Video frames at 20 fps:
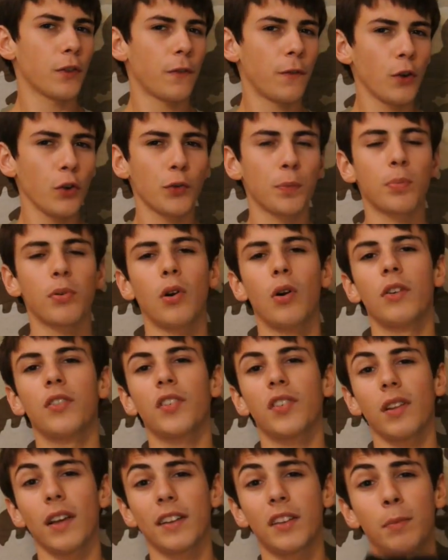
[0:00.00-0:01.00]
first pro, I'd
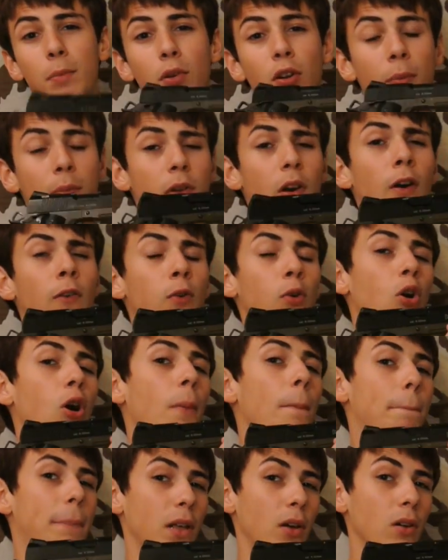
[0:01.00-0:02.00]
just like to build up the
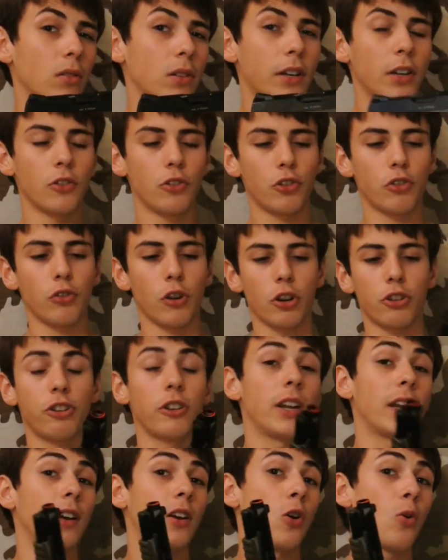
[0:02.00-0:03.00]
overall build, construction,
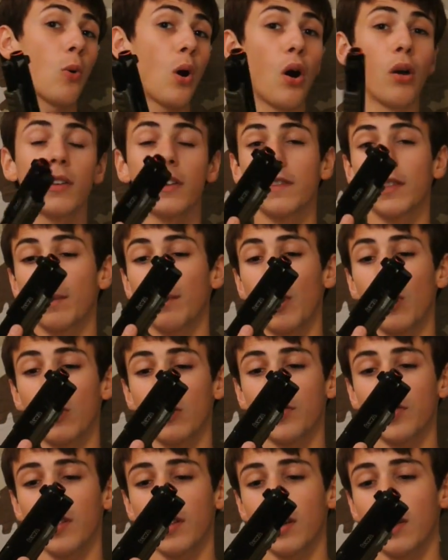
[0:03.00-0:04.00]
and quality of the
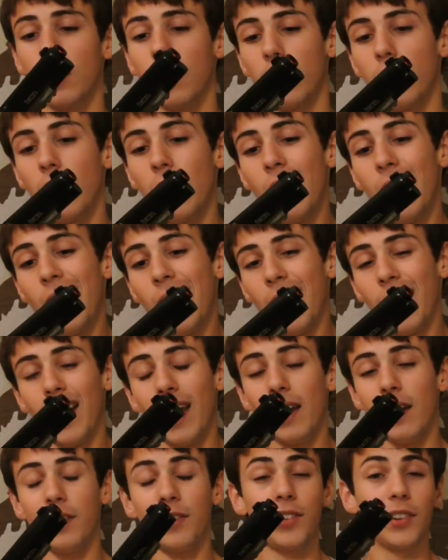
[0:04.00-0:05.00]
parts on the gun.
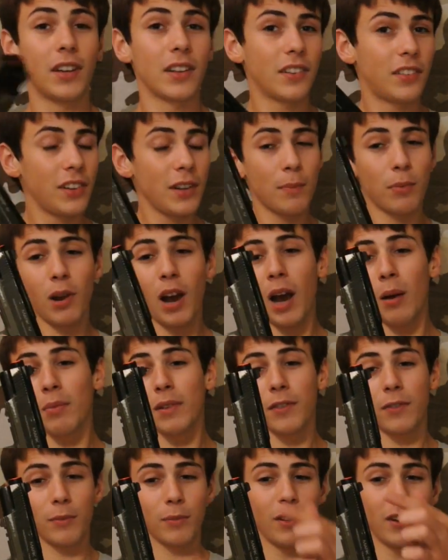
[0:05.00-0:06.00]
And as you can see probably
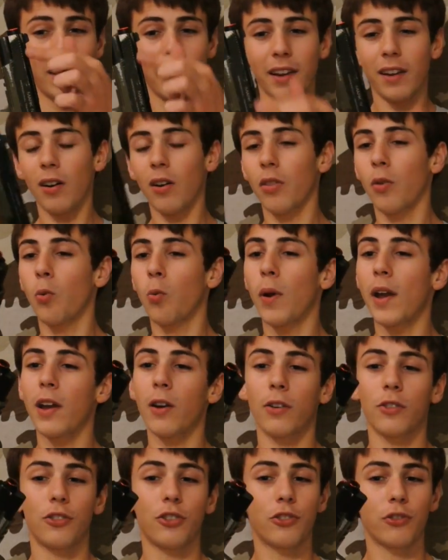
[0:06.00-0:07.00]
from looking at all the wear
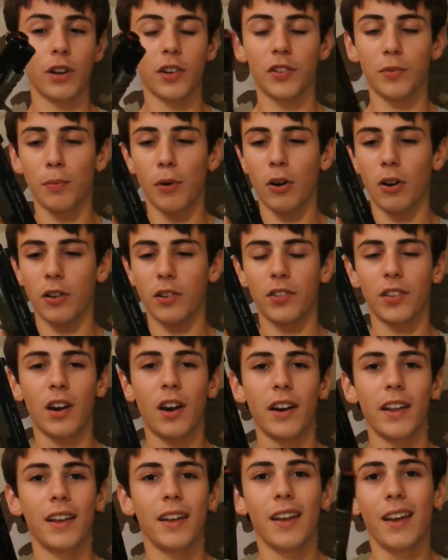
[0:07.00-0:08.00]
and stress marks on
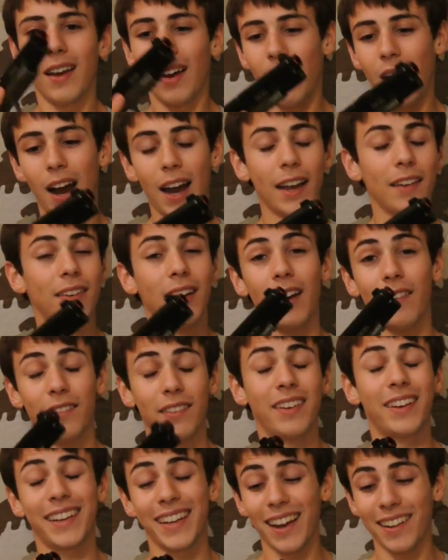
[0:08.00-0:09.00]
it, I
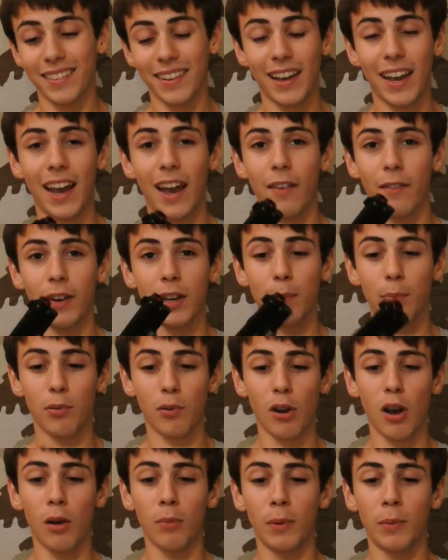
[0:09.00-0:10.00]
haven't yet to have any
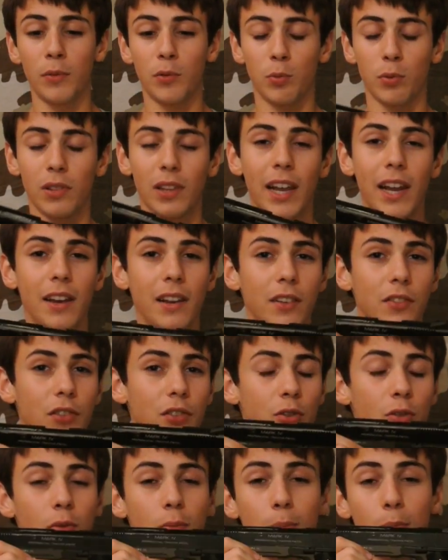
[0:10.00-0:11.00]
problems relating
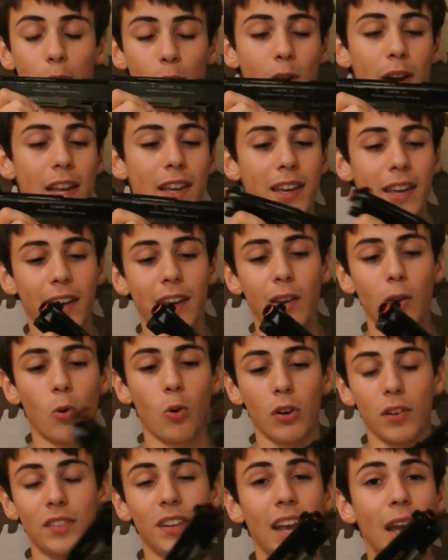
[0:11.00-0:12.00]
to breaking
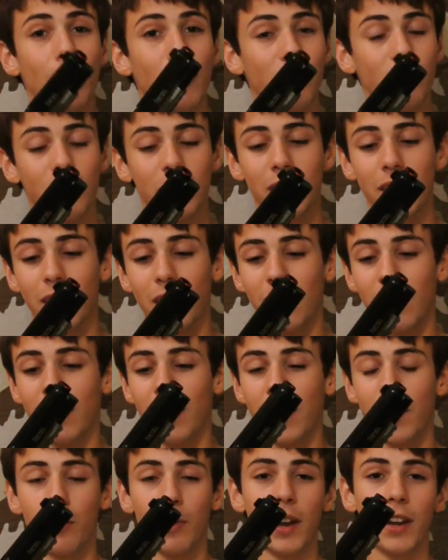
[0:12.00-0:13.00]
or damaging the gun in
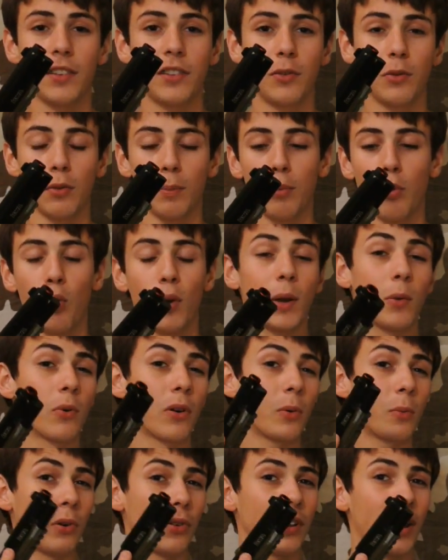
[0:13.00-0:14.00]
any way to a point where
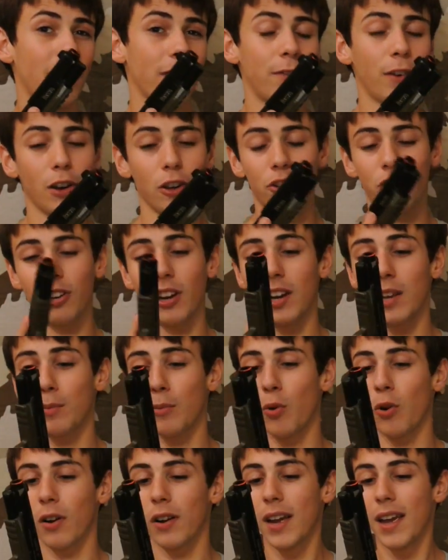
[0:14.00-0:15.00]
it will not function
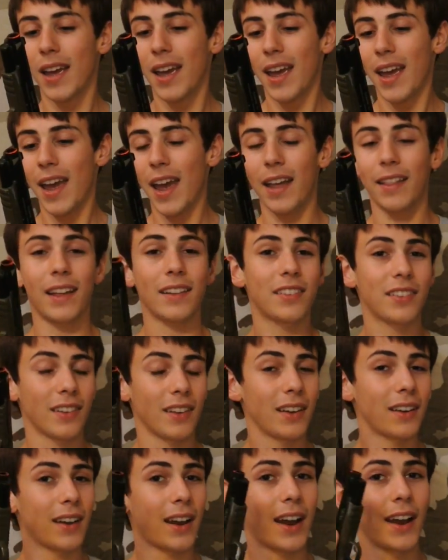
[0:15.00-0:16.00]
anymore. And that's
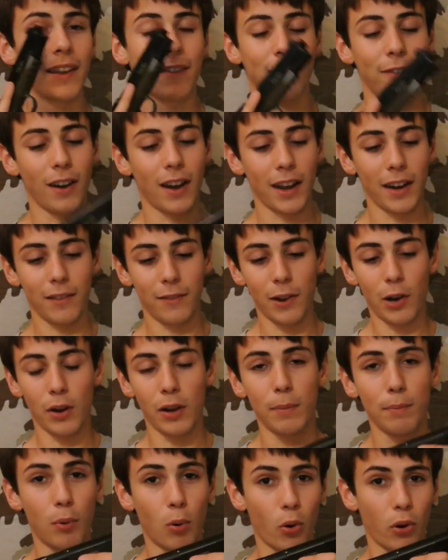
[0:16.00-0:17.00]
something I find very
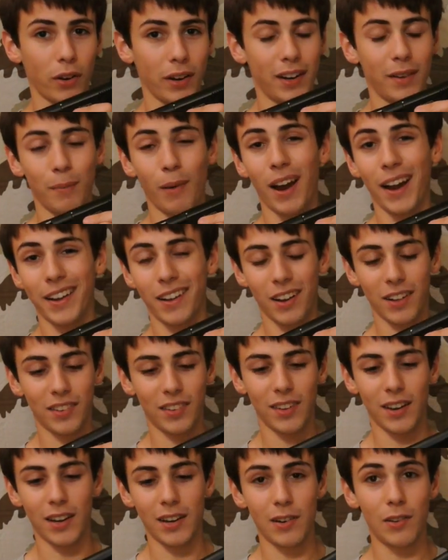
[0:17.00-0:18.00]
important in my guns
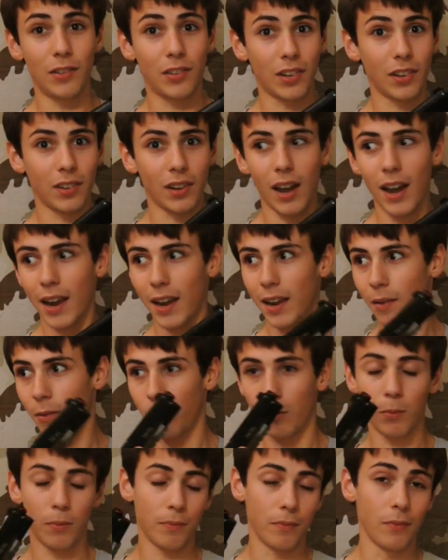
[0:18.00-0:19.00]
that I use, because
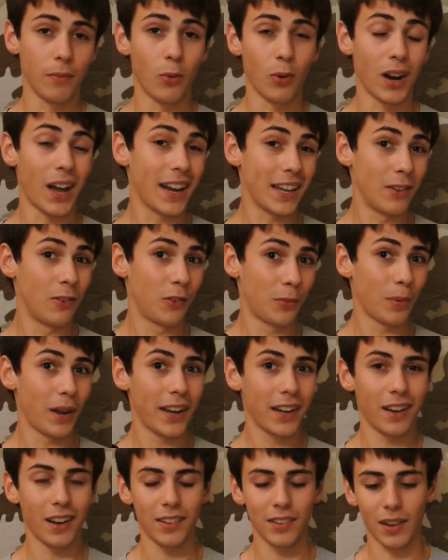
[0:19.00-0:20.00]
when I use my
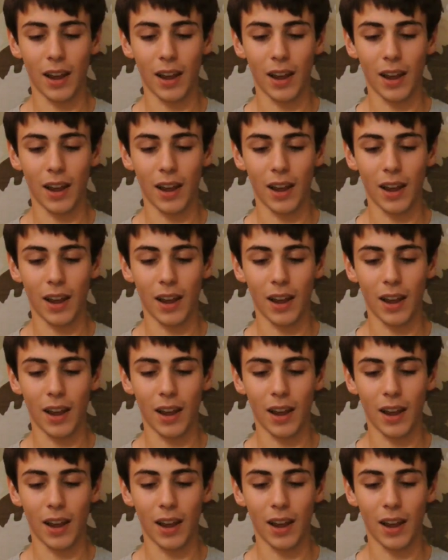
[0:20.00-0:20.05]
guns,